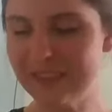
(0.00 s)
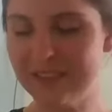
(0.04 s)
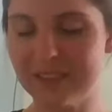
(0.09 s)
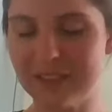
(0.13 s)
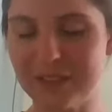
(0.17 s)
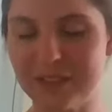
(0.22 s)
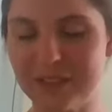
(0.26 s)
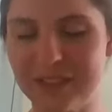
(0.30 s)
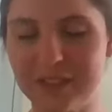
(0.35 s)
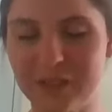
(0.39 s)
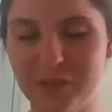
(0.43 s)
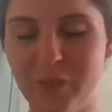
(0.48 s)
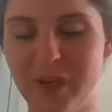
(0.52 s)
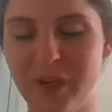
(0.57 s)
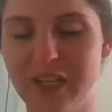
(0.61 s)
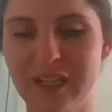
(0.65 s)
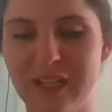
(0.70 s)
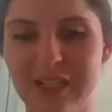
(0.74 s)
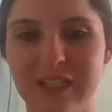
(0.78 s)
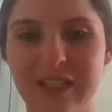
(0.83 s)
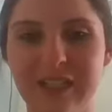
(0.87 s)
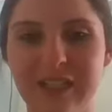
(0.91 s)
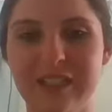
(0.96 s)
So this
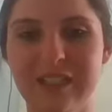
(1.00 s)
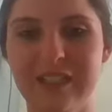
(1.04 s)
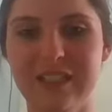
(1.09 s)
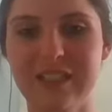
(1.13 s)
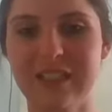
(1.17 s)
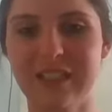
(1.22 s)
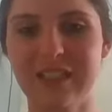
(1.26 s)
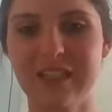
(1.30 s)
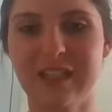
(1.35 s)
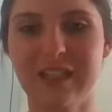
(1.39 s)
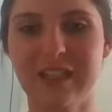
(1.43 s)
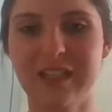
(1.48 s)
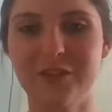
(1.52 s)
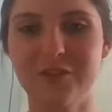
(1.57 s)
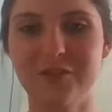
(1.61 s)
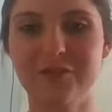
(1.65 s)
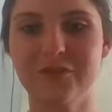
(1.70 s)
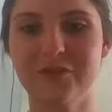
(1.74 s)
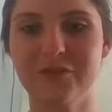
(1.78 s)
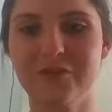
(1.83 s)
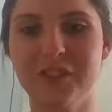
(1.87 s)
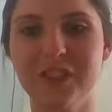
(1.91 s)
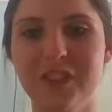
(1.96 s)
might get into kind of
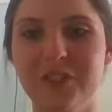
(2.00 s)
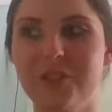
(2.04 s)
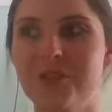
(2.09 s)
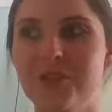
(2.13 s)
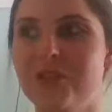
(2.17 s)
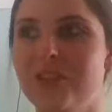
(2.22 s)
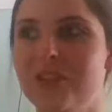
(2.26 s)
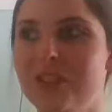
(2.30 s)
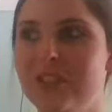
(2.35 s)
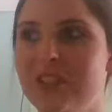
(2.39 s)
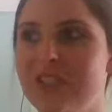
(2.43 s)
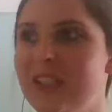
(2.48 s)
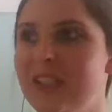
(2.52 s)
fringe